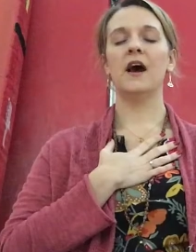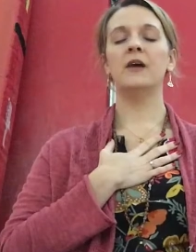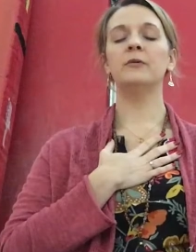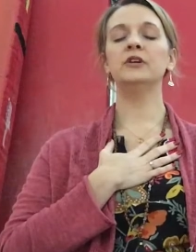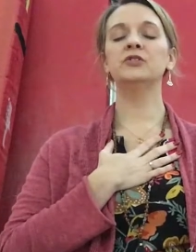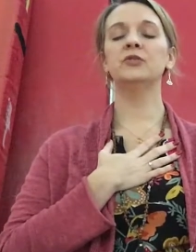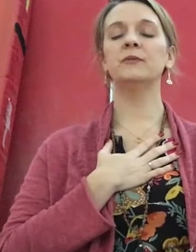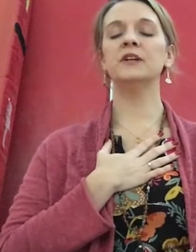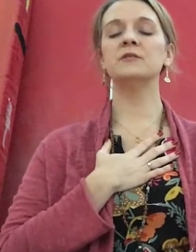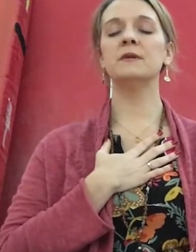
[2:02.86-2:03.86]
I wish for
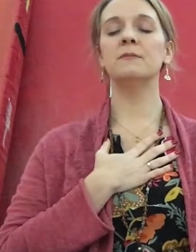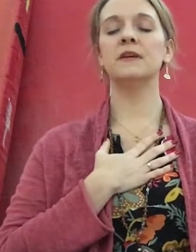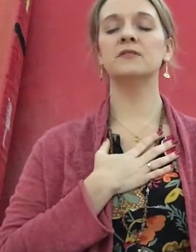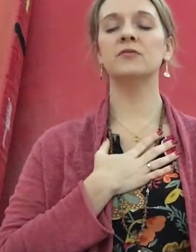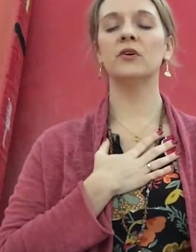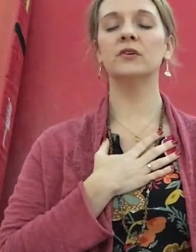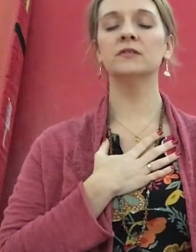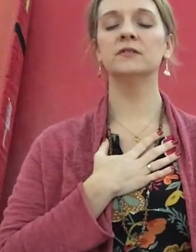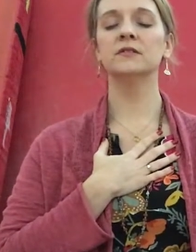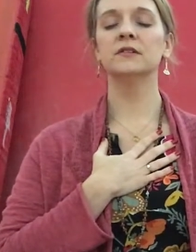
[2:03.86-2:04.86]
me to be peaceful.
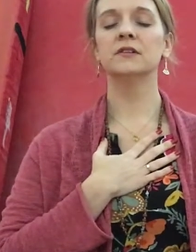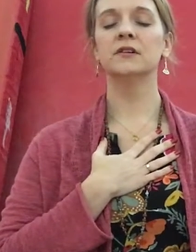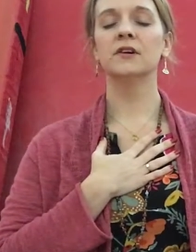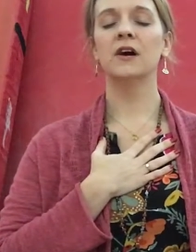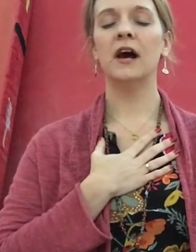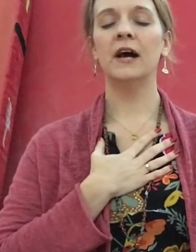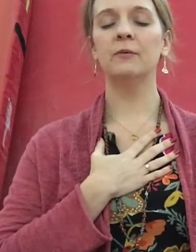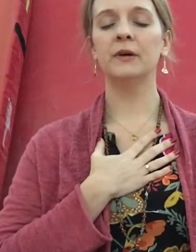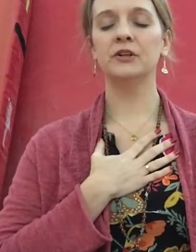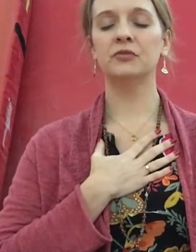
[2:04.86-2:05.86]
I
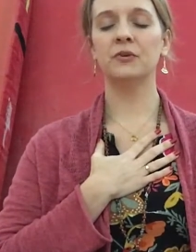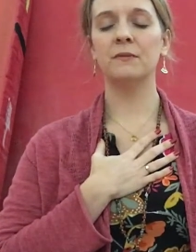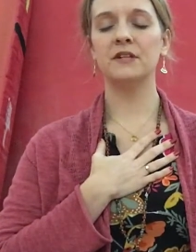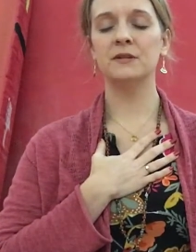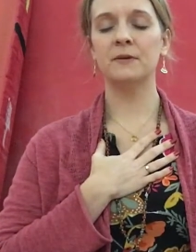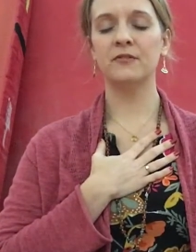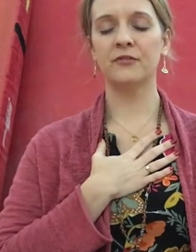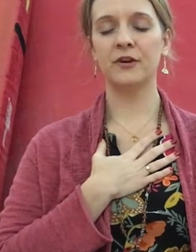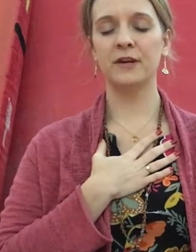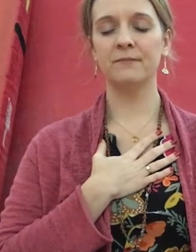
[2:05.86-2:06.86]
wish for me to be
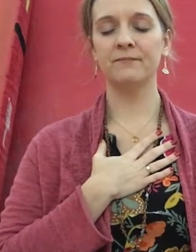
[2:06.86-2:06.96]
free.